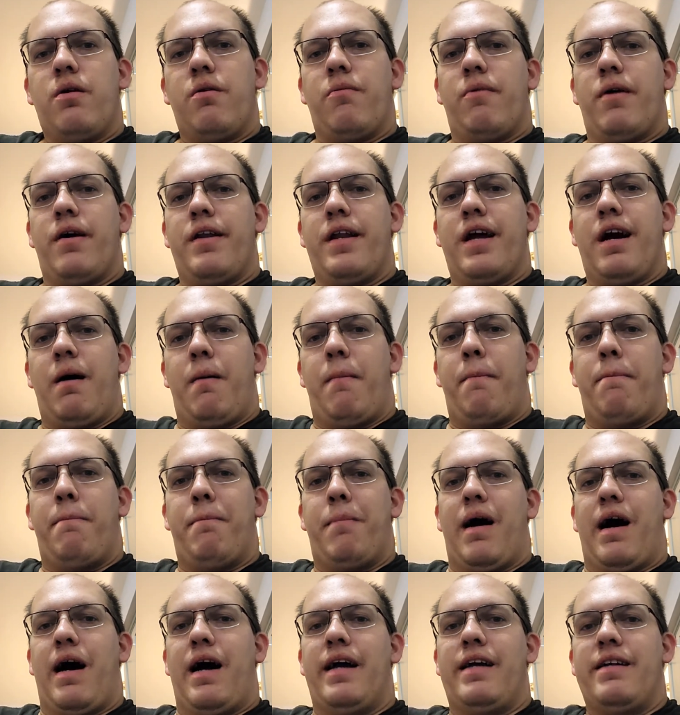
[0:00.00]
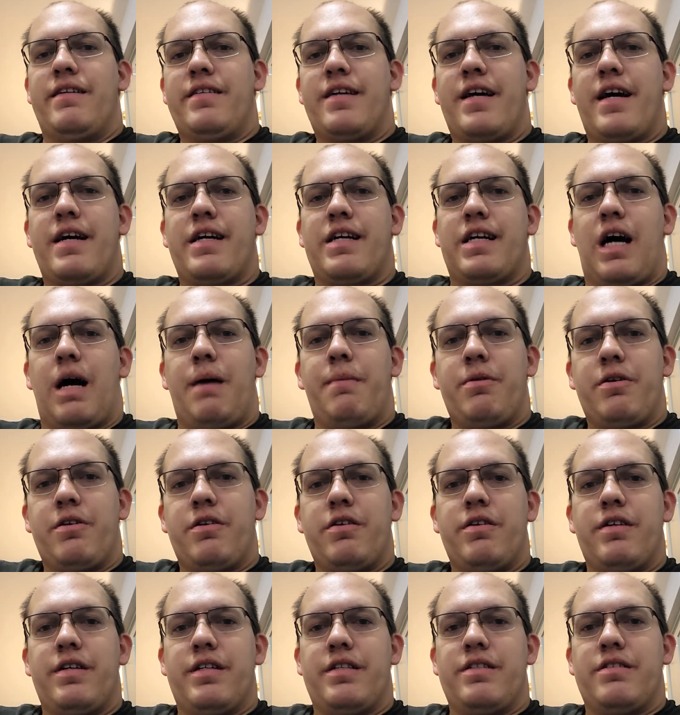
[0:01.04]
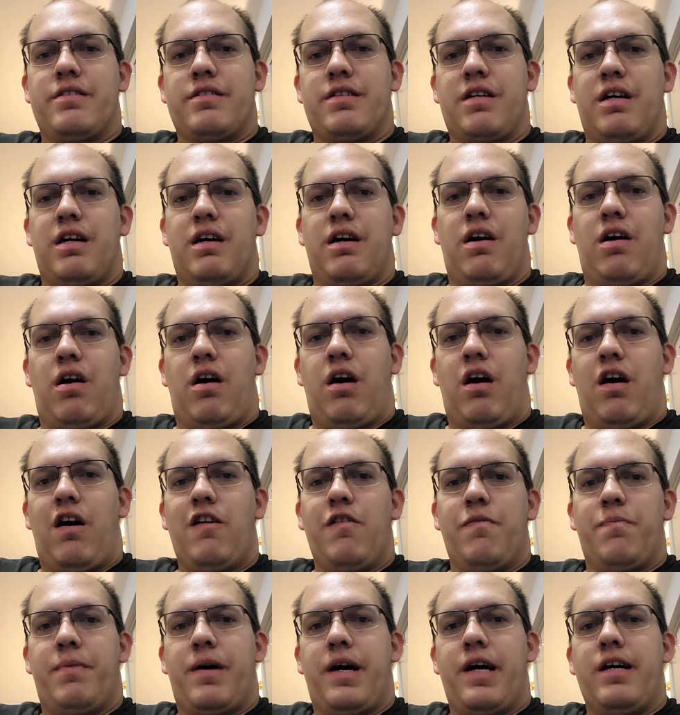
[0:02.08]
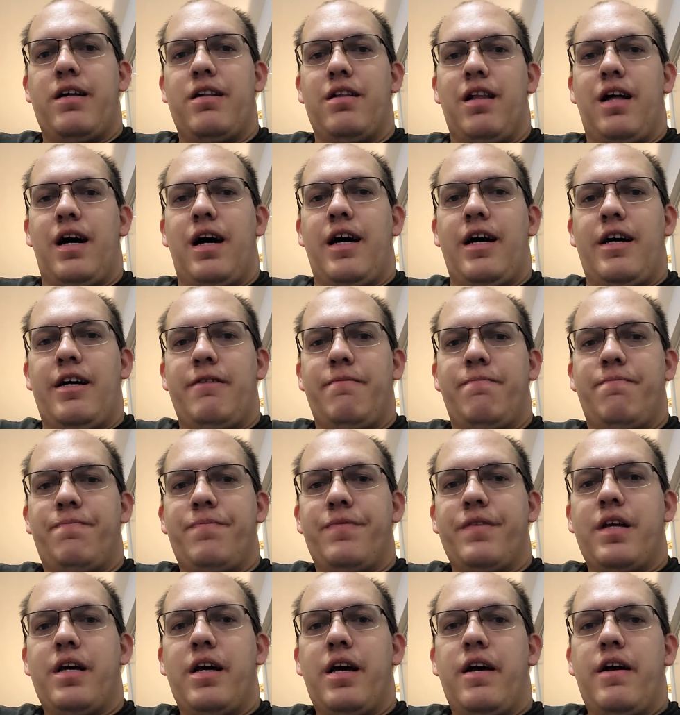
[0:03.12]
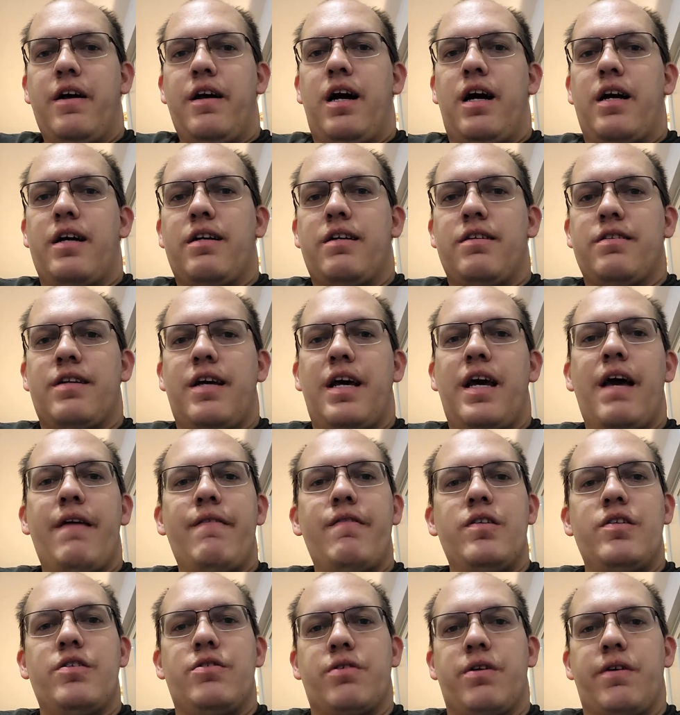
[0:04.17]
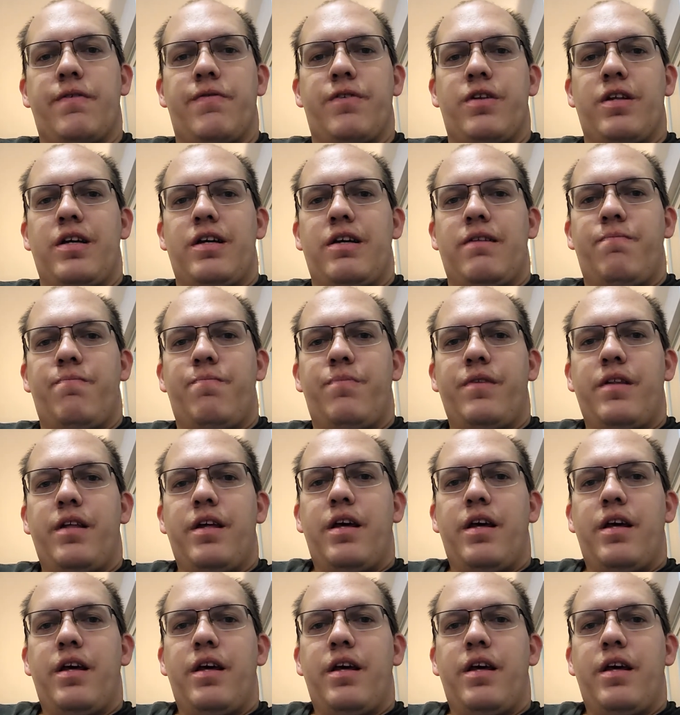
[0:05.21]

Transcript: Right now, my tachometer is off by a lot because I haven't driven it.